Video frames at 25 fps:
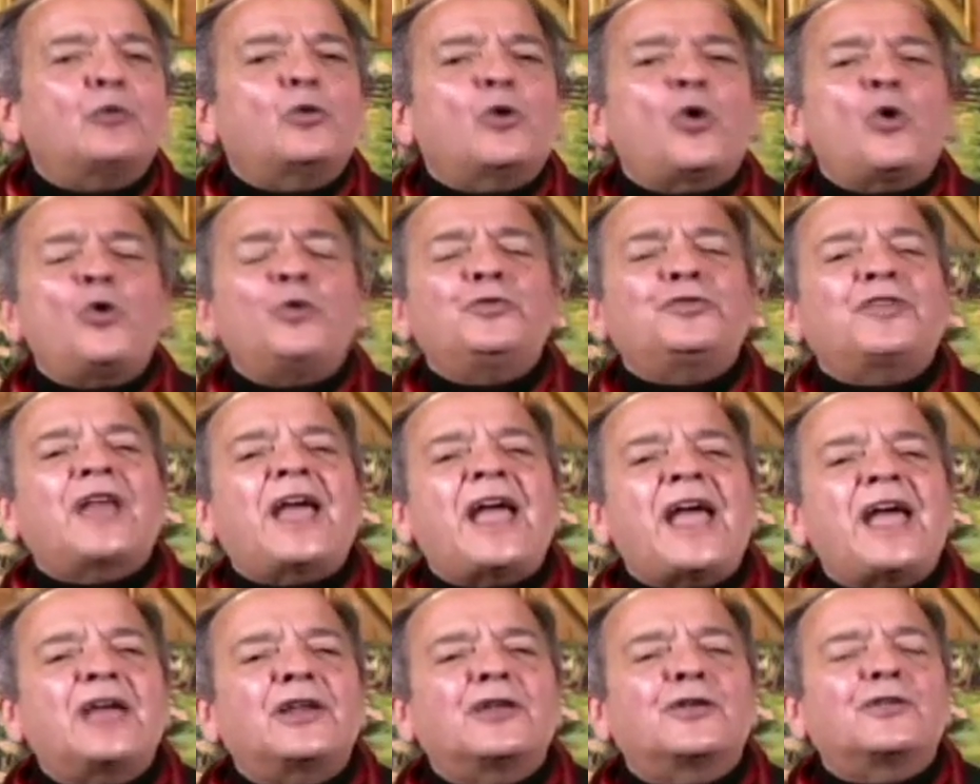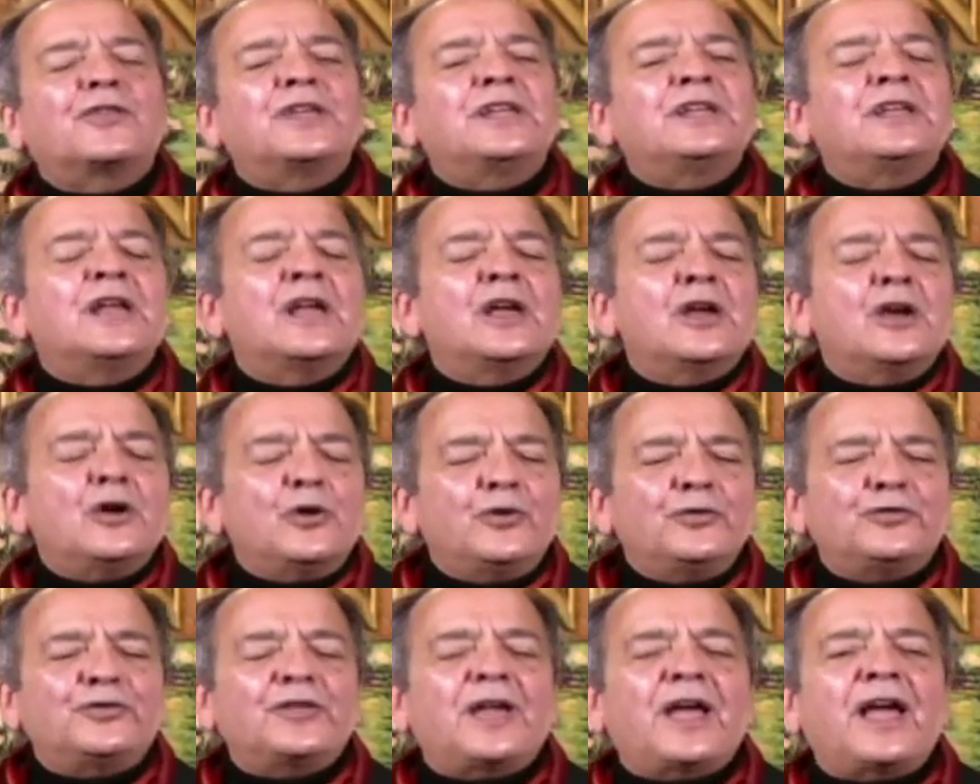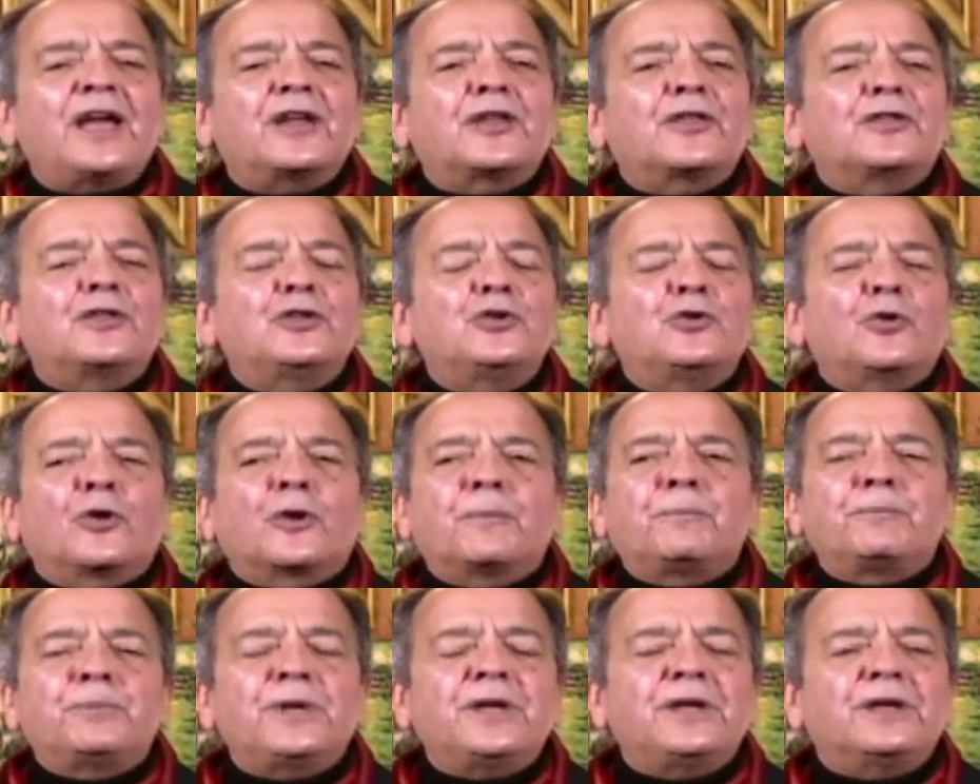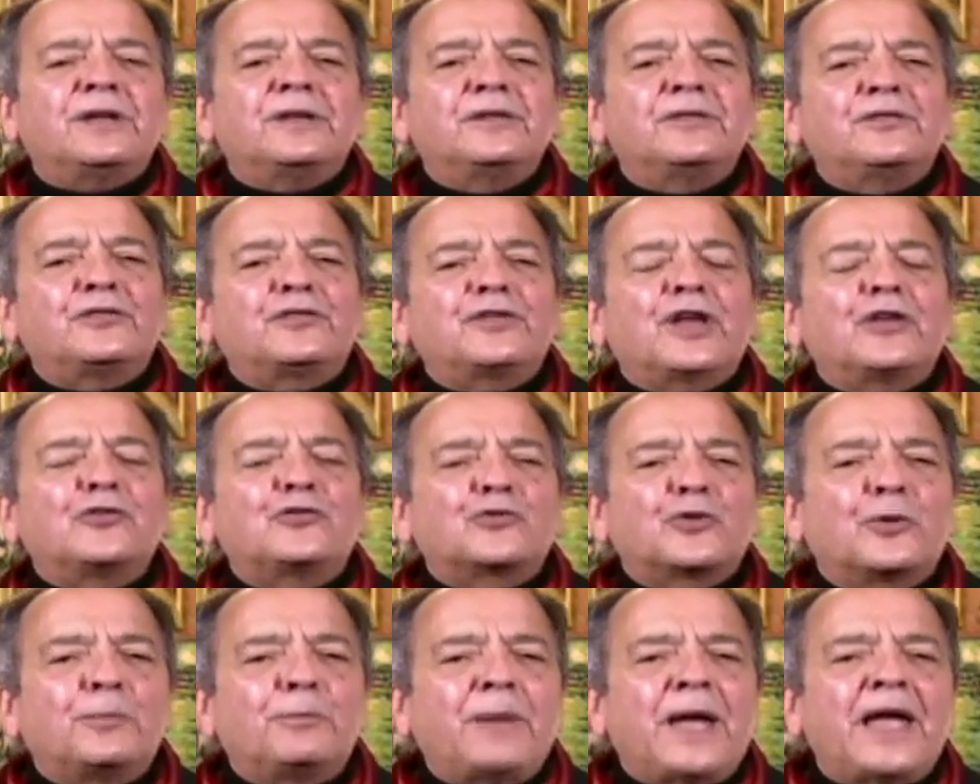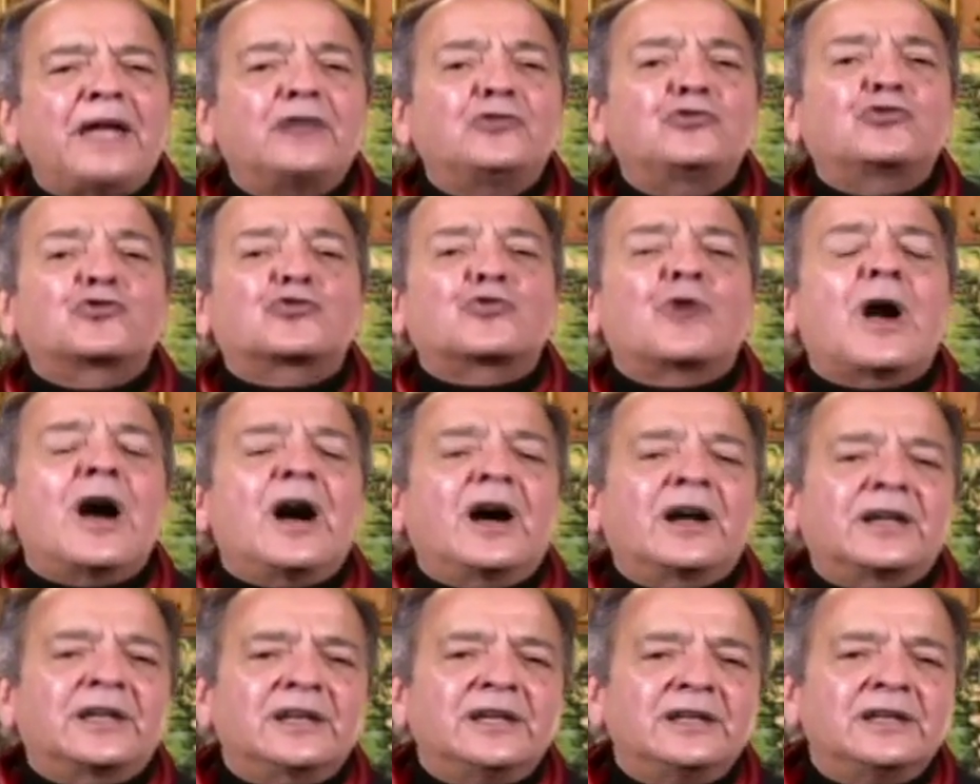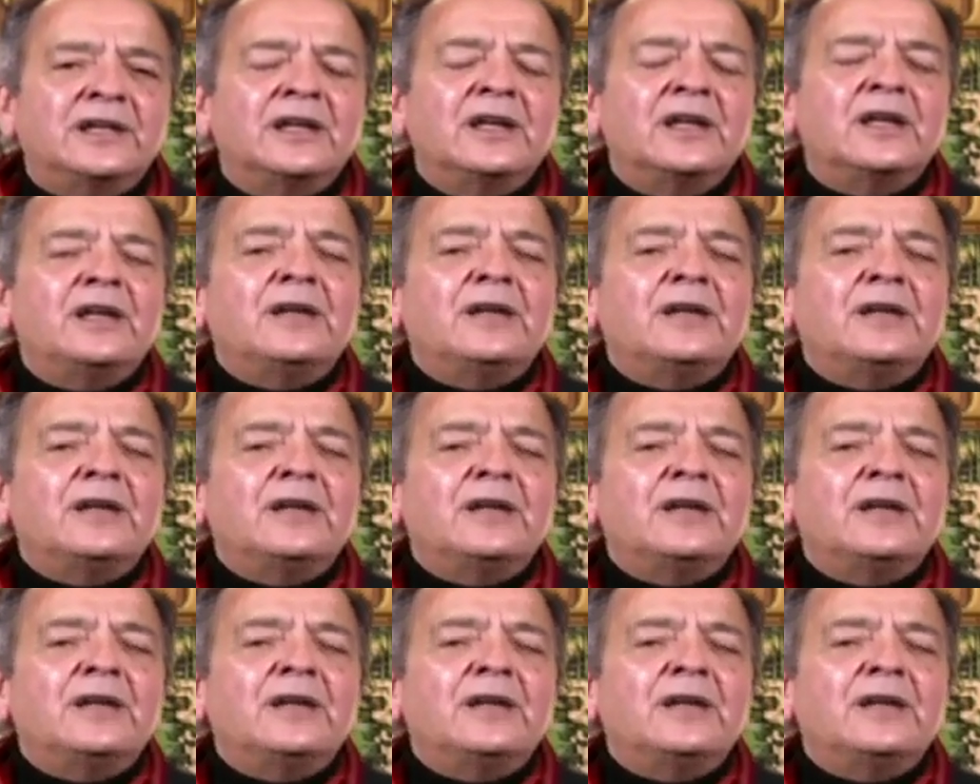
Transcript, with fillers: Who's the head of the European Central Bank? Draghi,